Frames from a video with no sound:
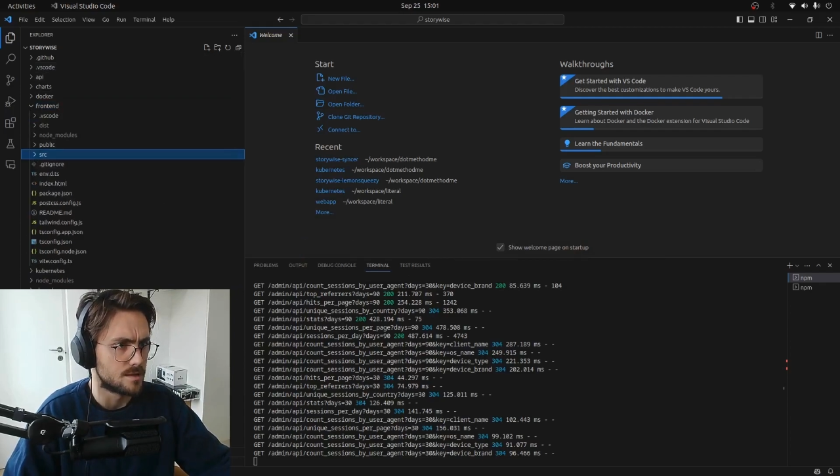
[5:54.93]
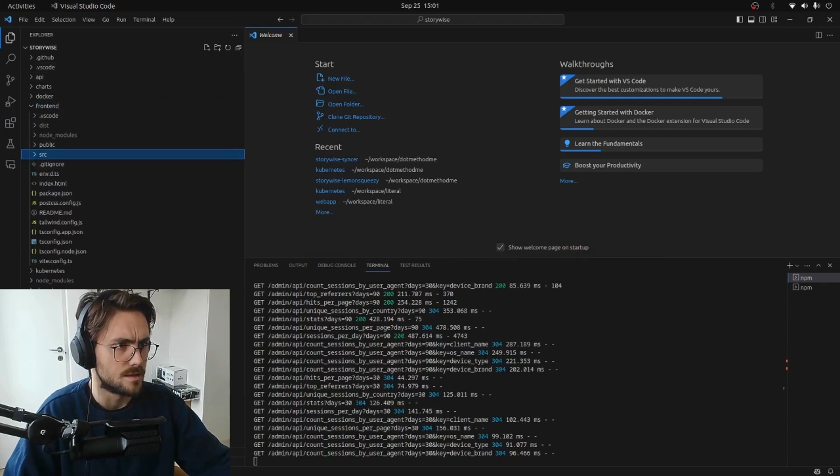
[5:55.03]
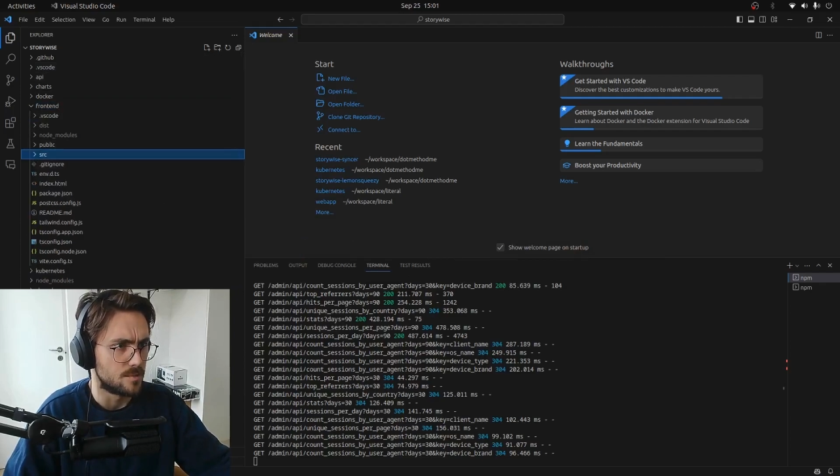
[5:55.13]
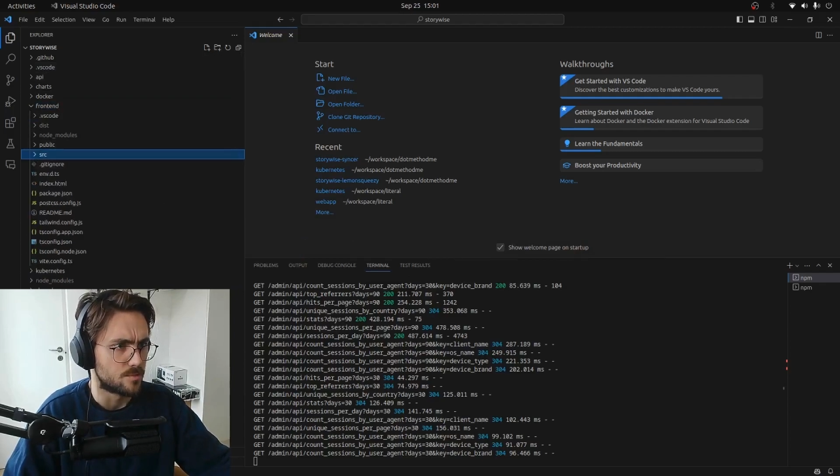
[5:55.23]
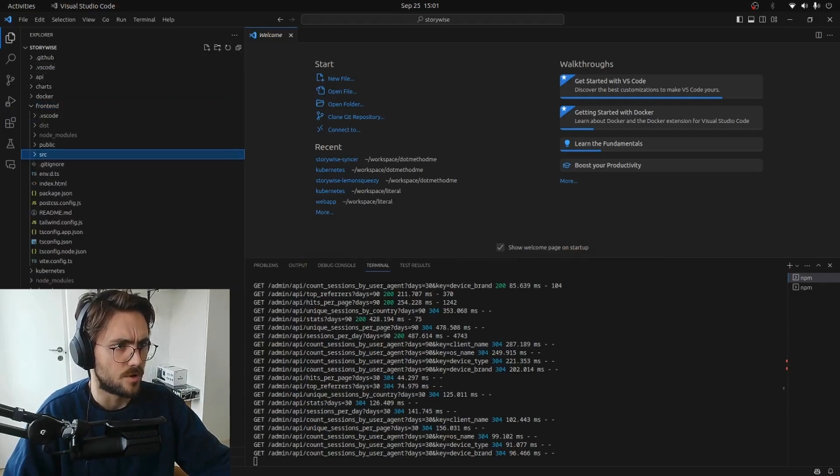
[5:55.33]

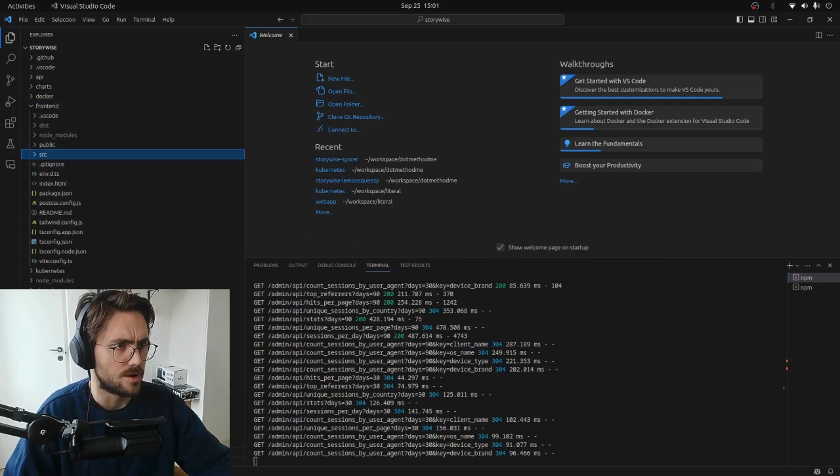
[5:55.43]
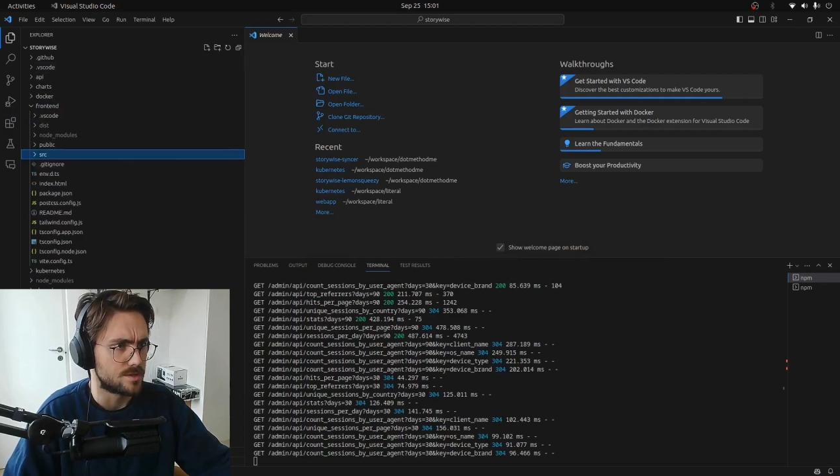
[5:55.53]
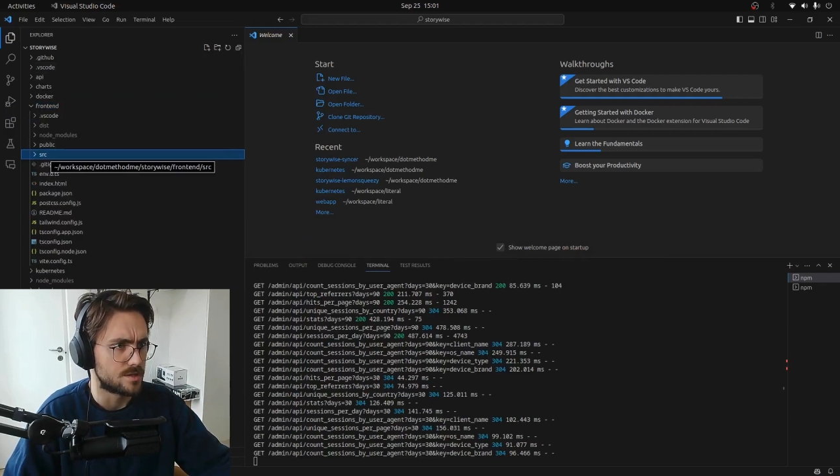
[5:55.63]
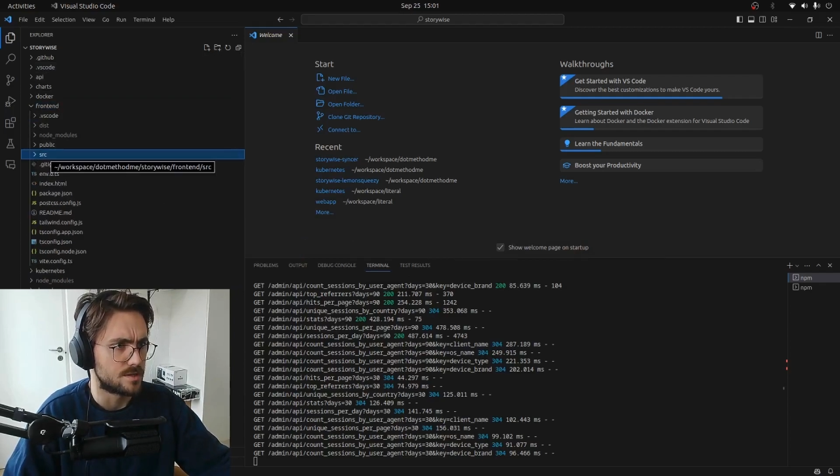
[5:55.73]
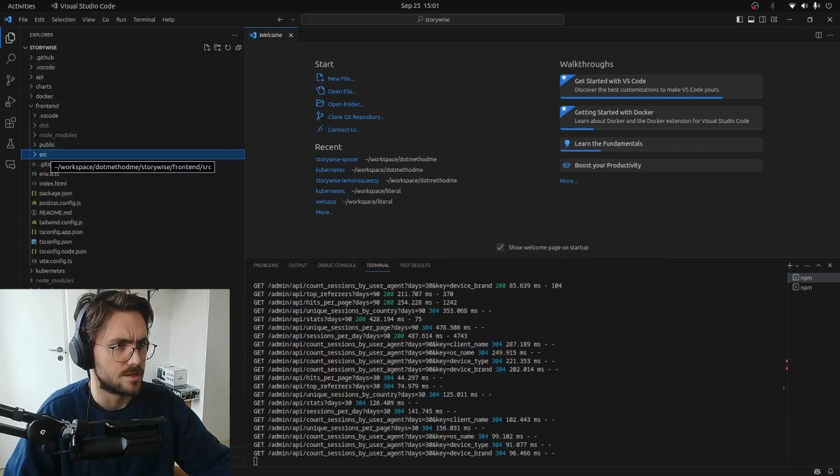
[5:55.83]
The
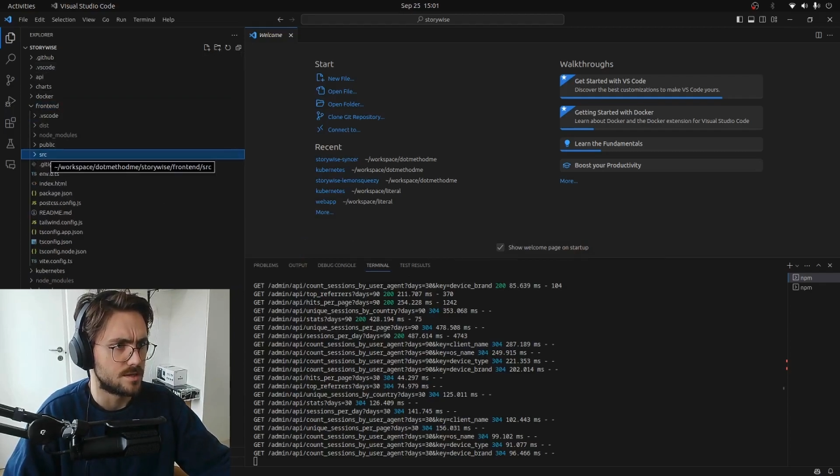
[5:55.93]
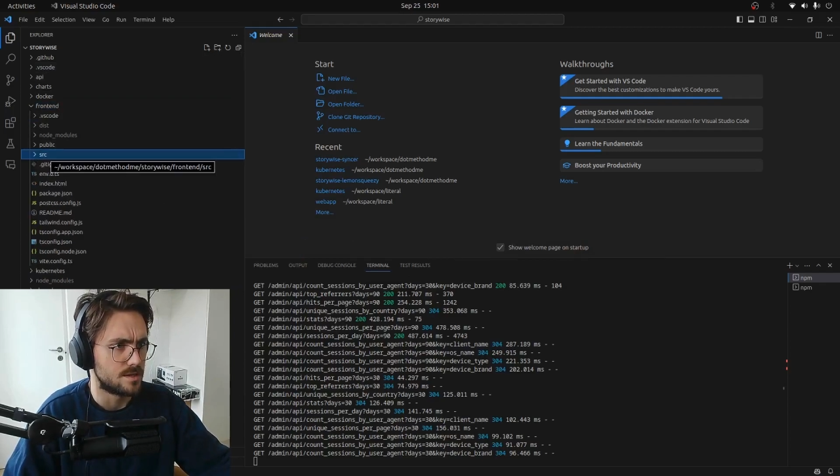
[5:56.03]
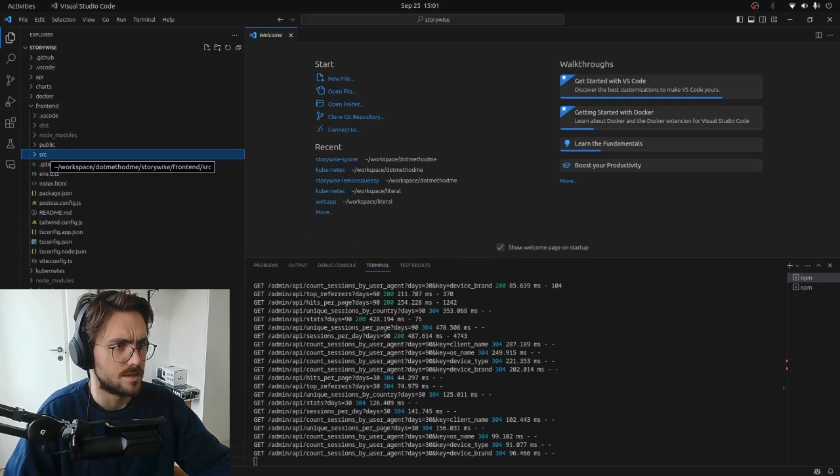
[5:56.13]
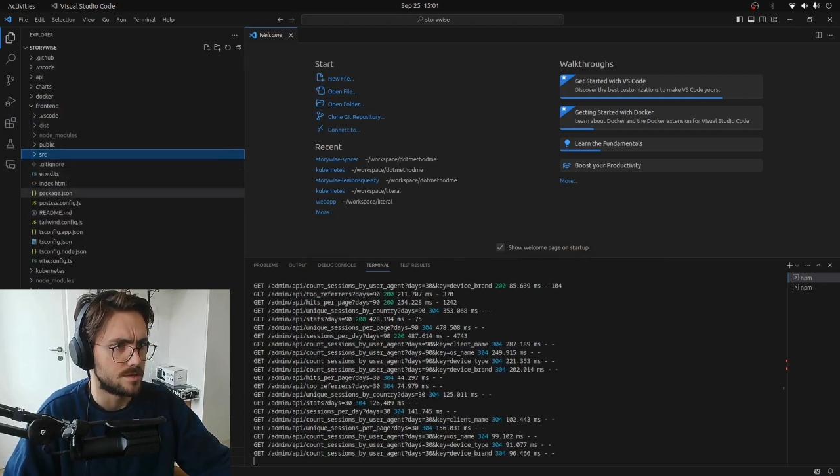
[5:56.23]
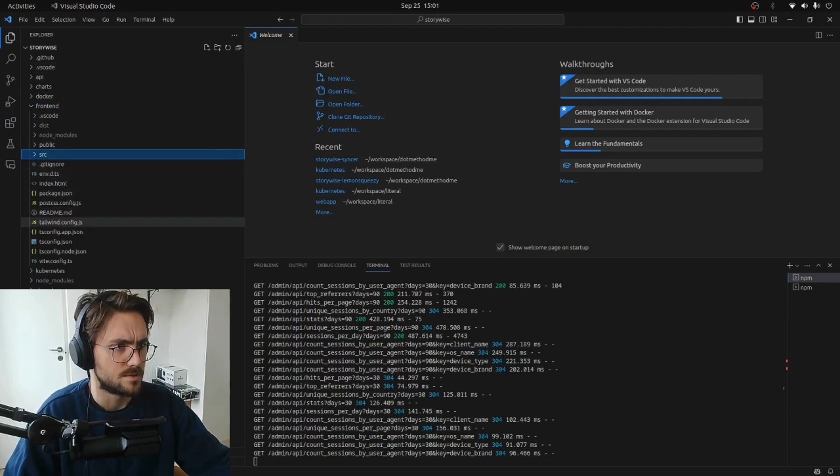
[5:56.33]
project
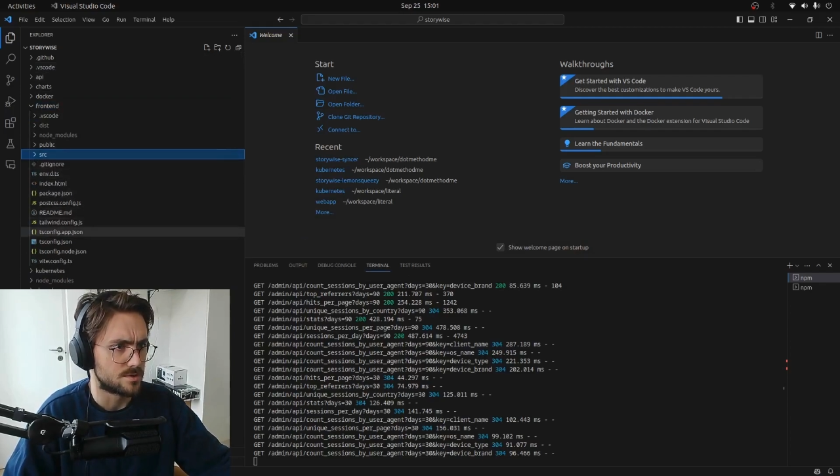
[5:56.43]
is